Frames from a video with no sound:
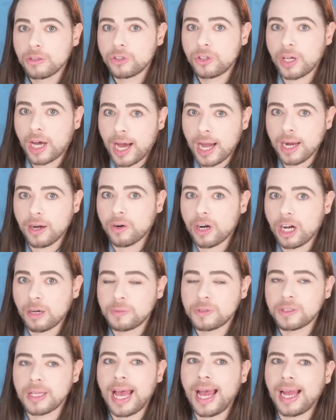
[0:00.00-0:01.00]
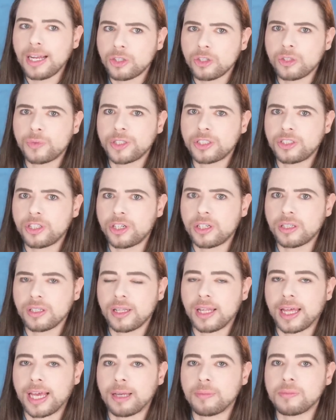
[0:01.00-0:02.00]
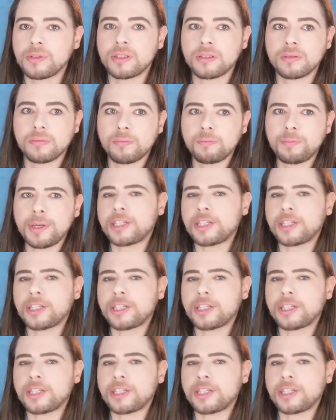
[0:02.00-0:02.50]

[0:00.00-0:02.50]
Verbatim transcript: to the higher ups, and to the return claims